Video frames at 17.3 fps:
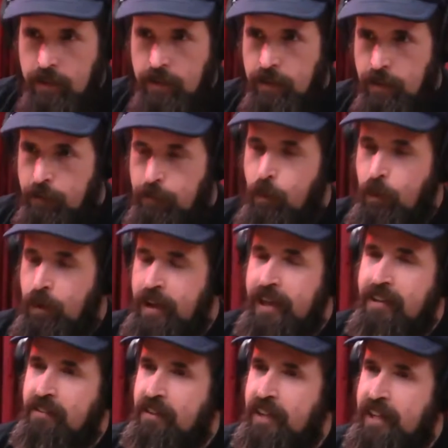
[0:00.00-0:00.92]
The point
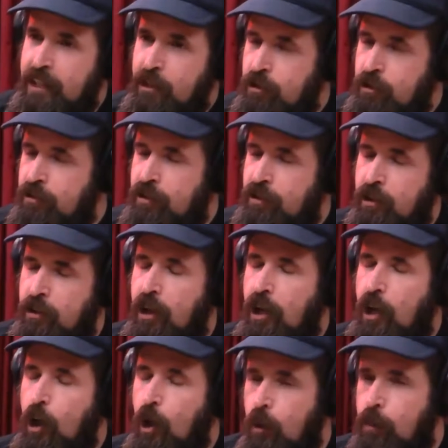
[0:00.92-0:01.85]
is, like, you just are
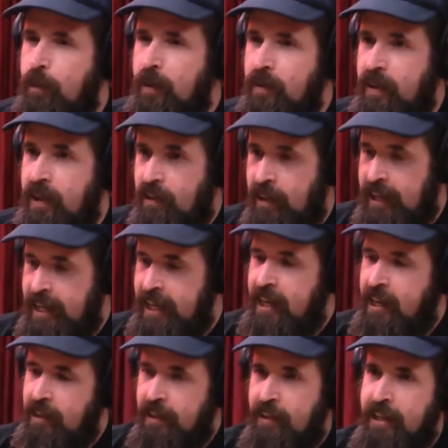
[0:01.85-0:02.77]
openly
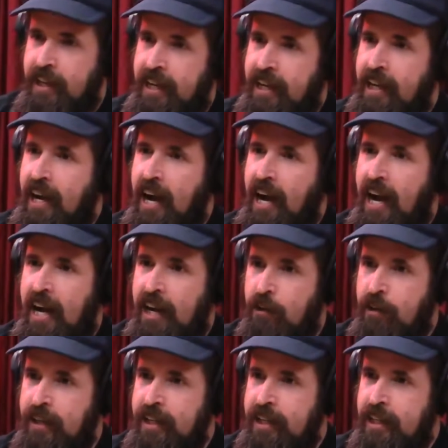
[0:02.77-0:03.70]
like
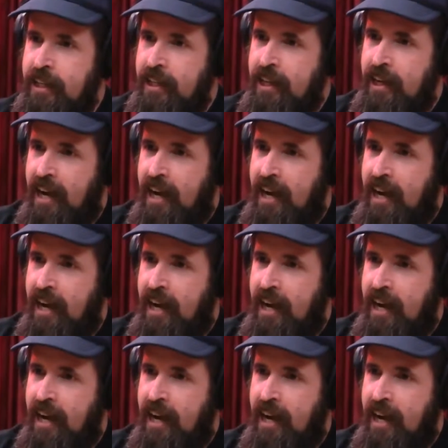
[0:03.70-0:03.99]
hiring